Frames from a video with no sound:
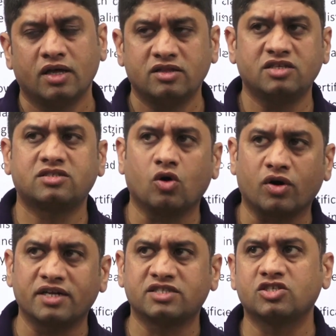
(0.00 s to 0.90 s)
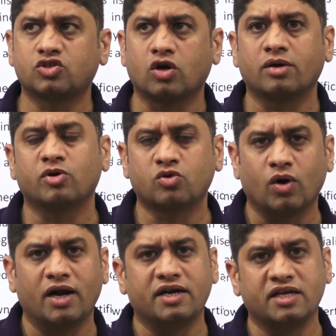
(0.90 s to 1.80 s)
This organization is talking about
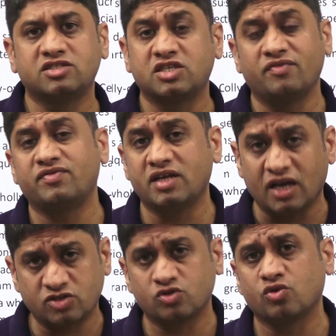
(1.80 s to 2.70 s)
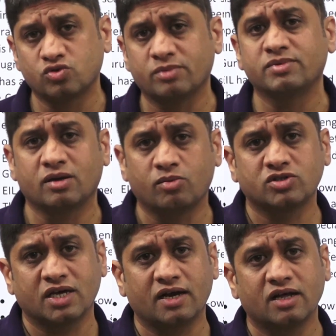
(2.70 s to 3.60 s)
quality, safety, I should know something about
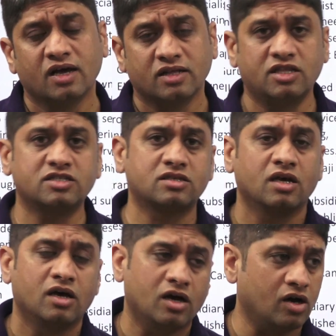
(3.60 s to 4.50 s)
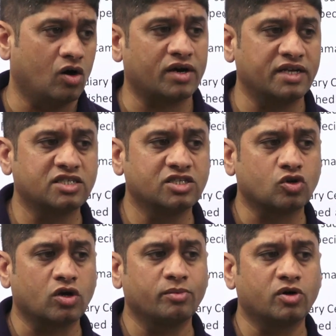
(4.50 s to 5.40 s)
that. This uh, organization is
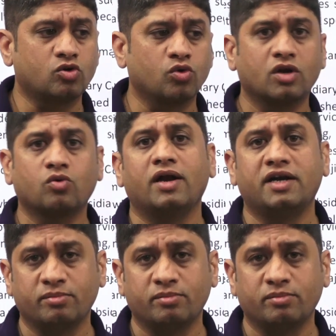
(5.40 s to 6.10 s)
talking about total quality